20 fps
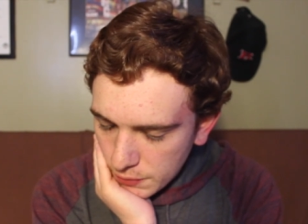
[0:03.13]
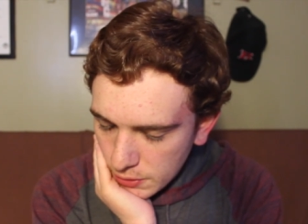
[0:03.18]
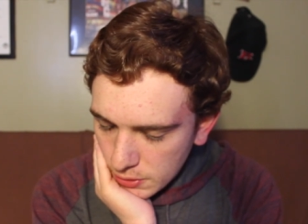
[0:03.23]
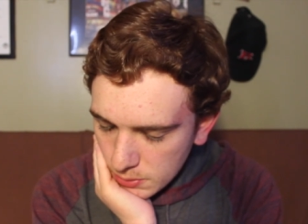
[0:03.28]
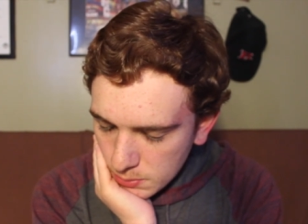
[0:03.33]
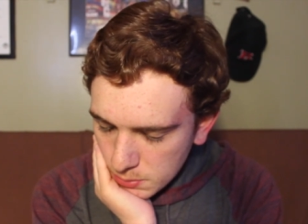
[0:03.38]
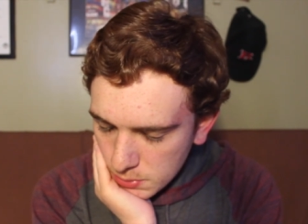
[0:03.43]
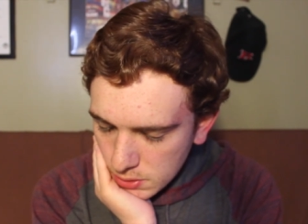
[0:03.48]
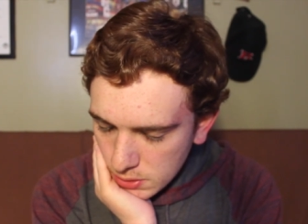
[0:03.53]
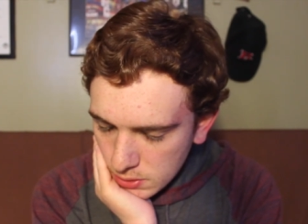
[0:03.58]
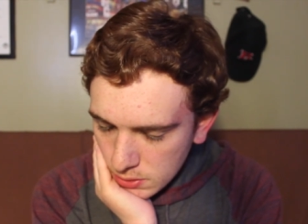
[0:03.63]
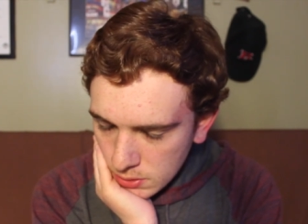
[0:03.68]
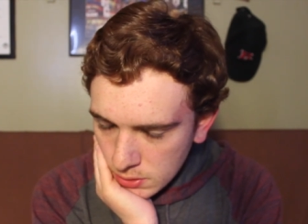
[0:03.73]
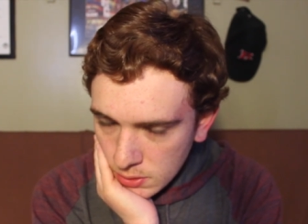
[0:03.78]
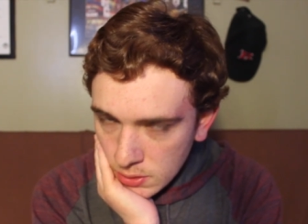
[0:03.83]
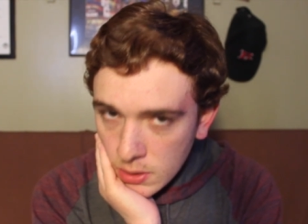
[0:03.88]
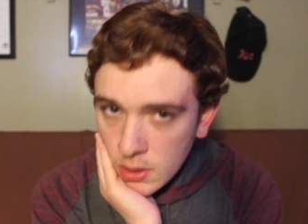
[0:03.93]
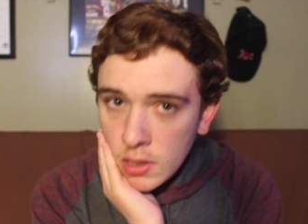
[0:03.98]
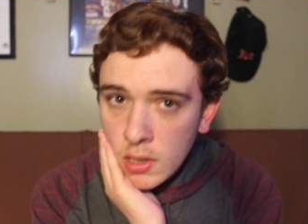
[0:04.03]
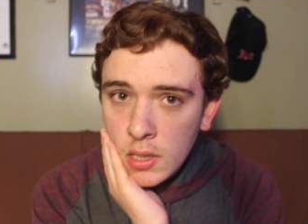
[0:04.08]
films?
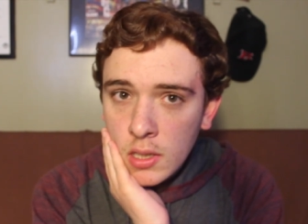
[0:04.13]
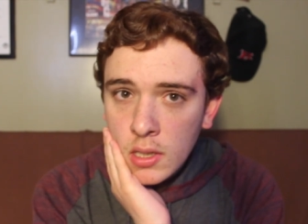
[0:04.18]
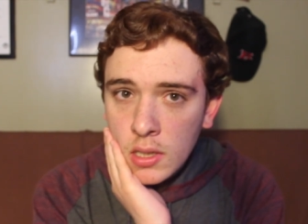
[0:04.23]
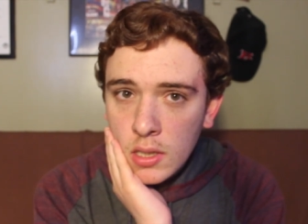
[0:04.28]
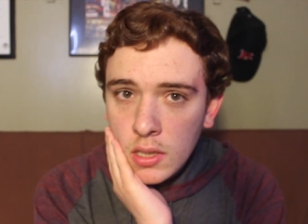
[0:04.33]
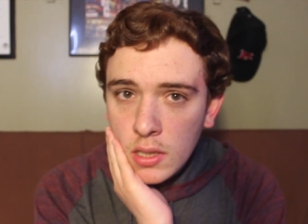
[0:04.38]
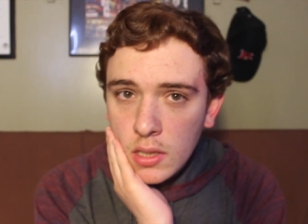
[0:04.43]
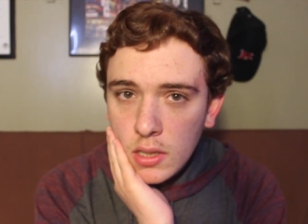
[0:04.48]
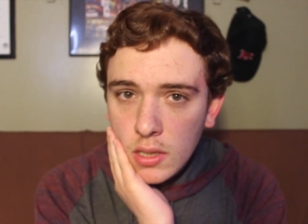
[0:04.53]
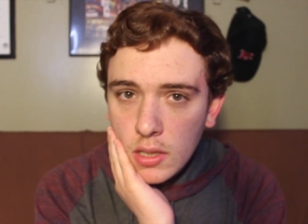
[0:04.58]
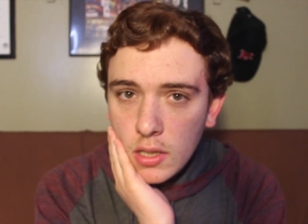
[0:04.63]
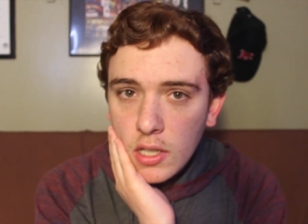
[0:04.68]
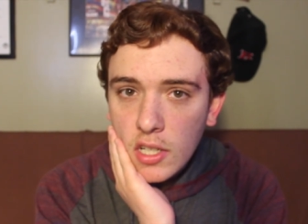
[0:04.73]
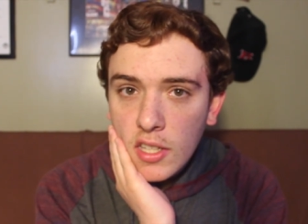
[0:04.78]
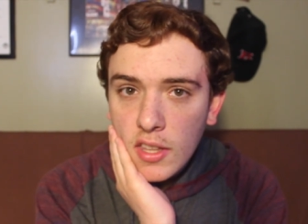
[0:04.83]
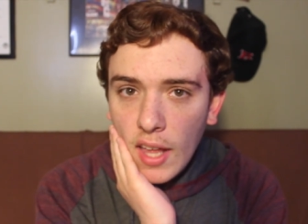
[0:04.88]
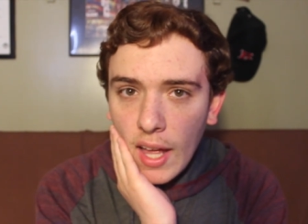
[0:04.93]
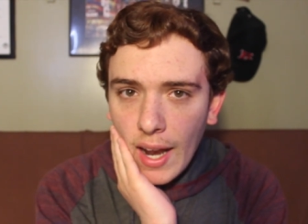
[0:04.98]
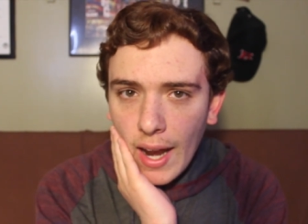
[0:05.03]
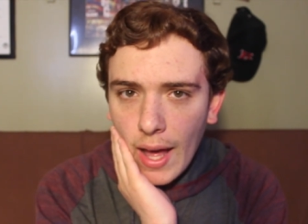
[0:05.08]

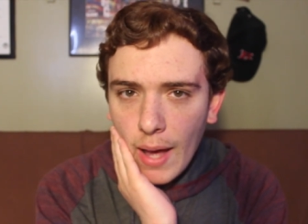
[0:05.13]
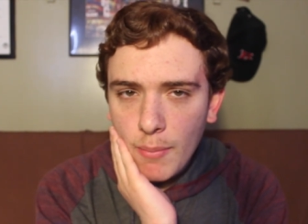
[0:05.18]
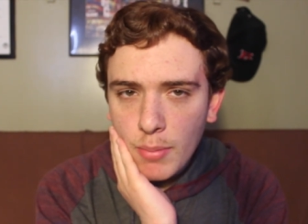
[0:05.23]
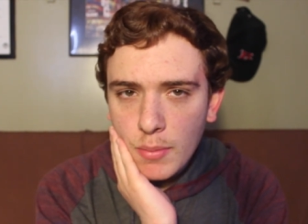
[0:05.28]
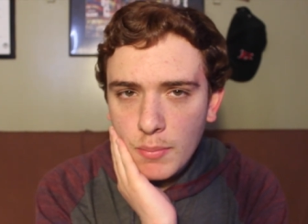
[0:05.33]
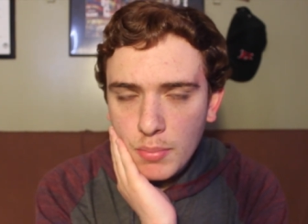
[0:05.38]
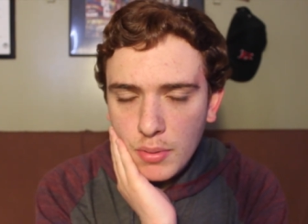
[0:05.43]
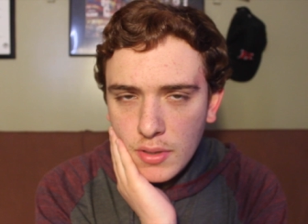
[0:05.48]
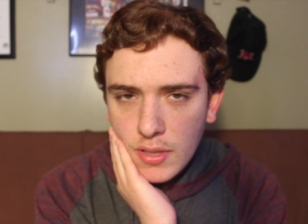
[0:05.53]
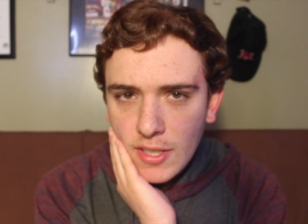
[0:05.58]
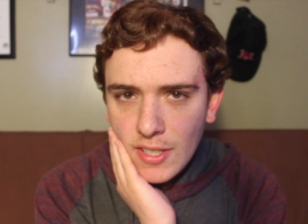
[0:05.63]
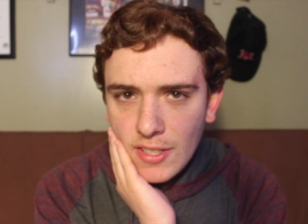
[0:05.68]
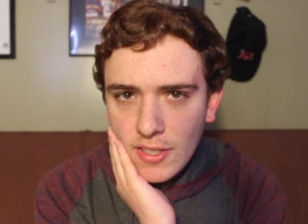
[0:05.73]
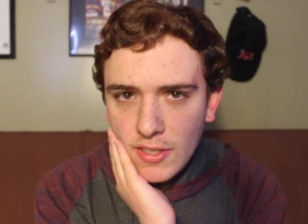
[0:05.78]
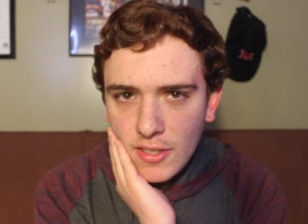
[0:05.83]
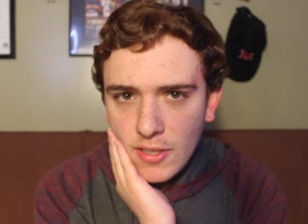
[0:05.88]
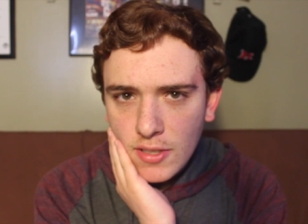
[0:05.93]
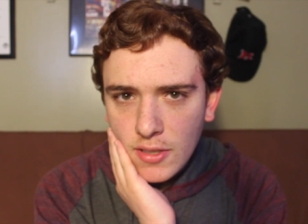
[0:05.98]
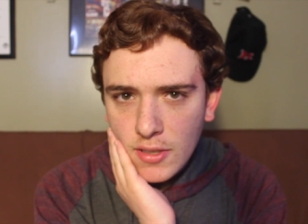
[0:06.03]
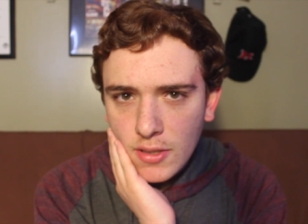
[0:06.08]
Could that happen,
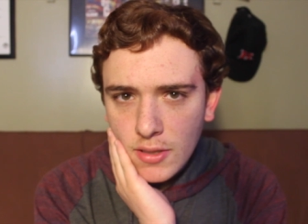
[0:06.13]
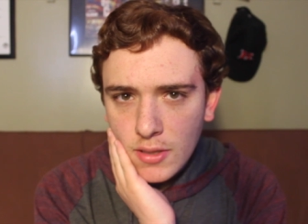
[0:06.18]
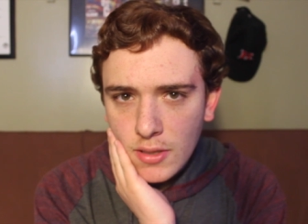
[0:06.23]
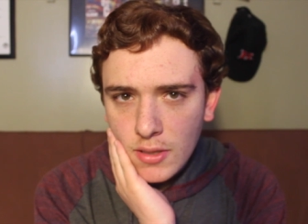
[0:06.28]
please?